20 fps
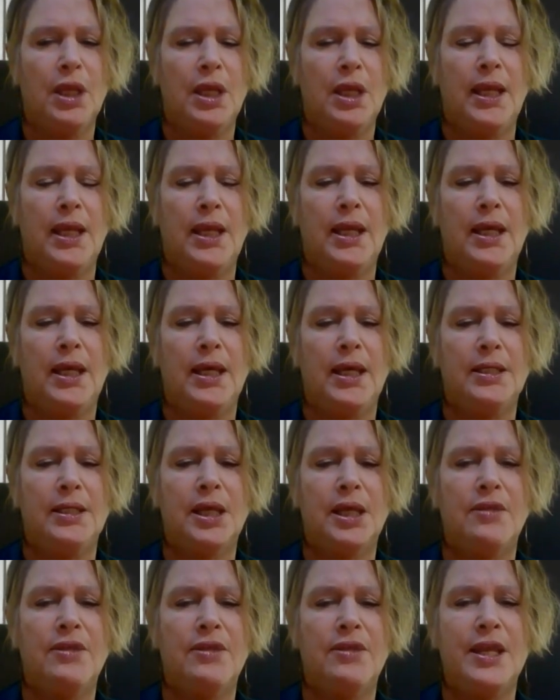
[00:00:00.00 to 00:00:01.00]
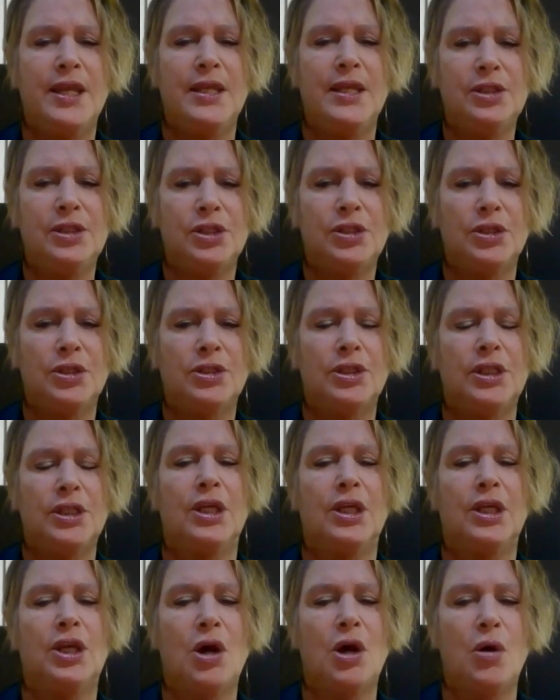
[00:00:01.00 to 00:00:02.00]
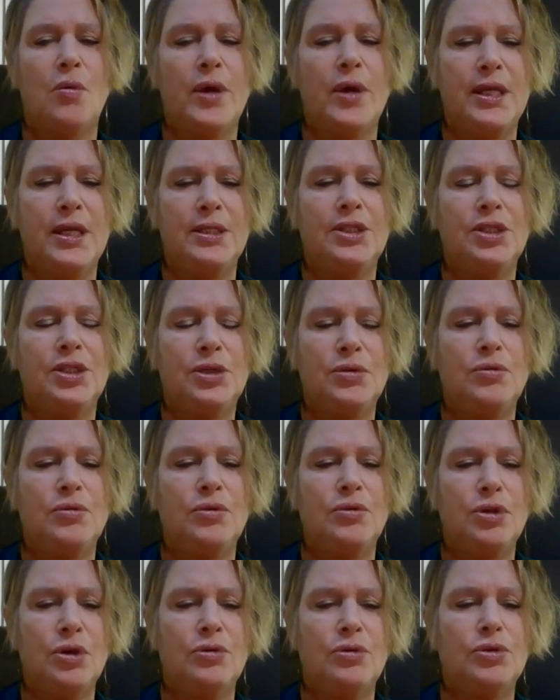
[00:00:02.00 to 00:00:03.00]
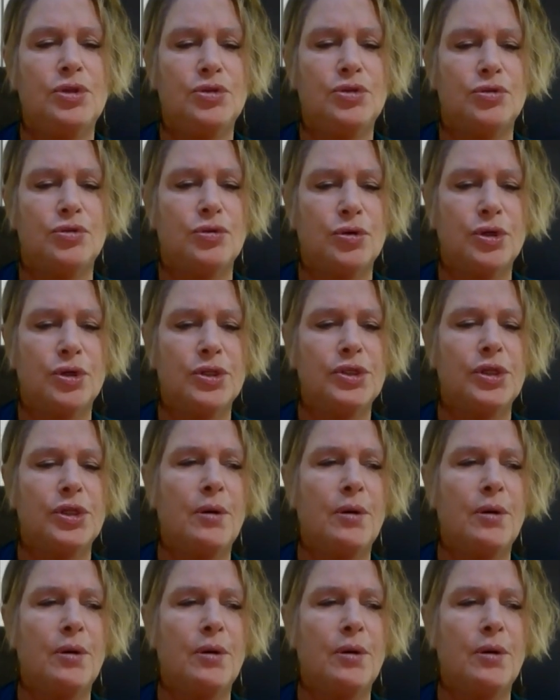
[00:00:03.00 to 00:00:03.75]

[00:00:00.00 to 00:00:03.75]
And the inserts that go into those drawers